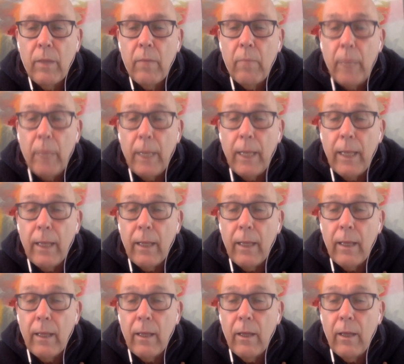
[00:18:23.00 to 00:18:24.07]
Meaning,
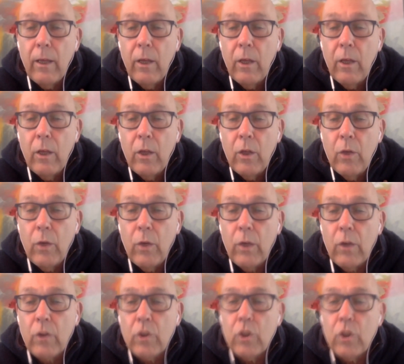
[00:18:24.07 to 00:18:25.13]
you are
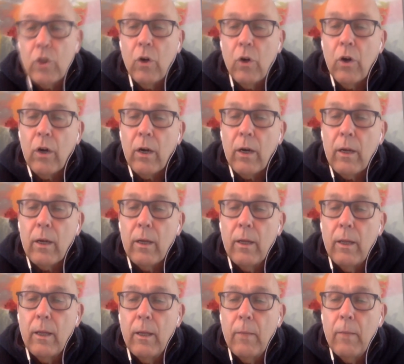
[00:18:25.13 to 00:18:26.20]
not sure,
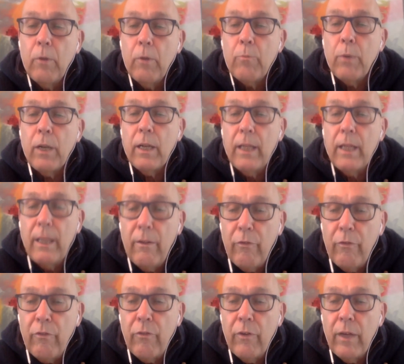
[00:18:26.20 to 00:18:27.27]
but
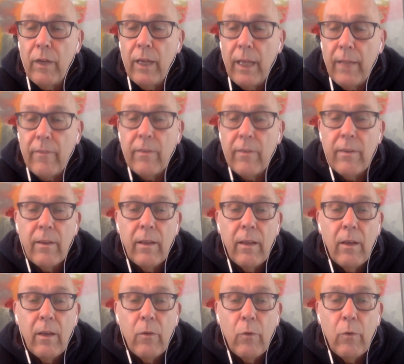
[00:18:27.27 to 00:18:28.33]
believe it
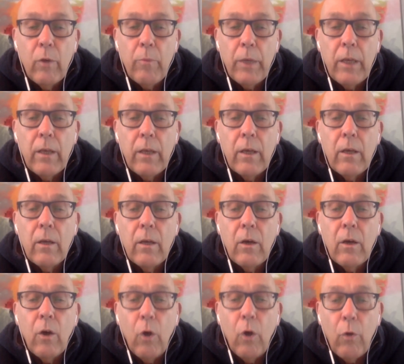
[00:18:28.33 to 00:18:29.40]
will be
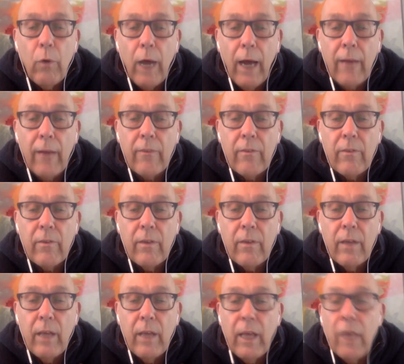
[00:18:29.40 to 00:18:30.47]
all right.
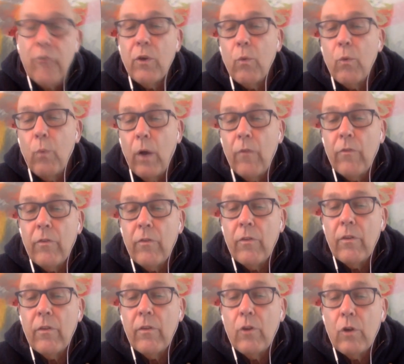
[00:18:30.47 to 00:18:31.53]
If you want
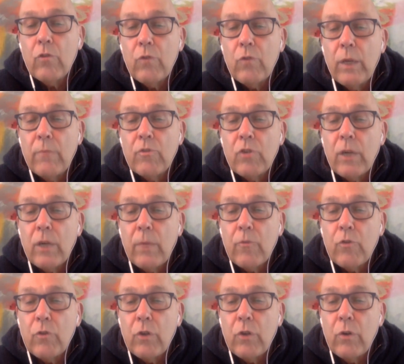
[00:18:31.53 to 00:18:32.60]
your dreams to come
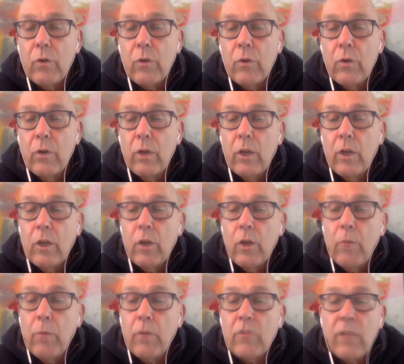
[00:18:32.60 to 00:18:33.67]
true, you
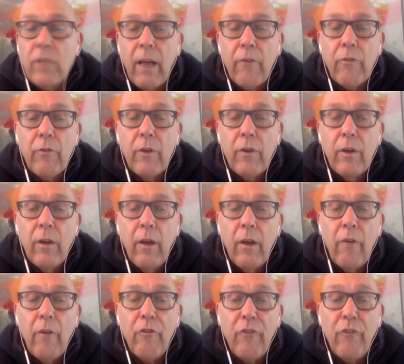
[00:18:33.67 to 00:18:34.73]
must have
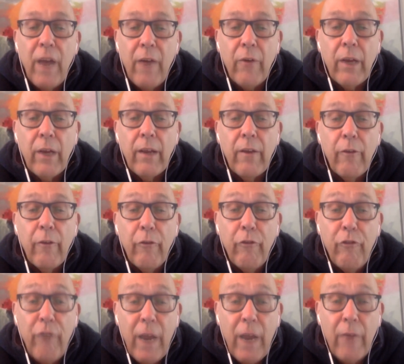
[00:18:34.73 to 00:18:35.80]
a very,
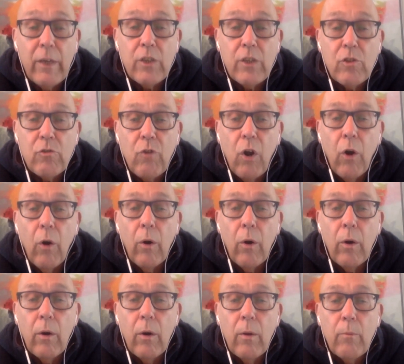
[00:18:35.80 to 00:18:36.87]
very strong
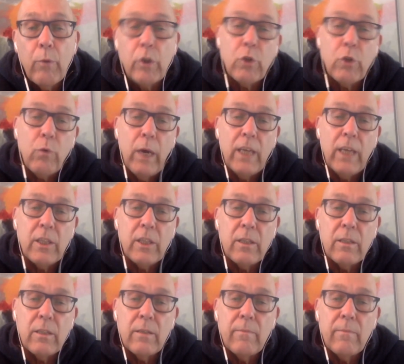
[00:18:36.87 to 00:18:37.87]
persuasion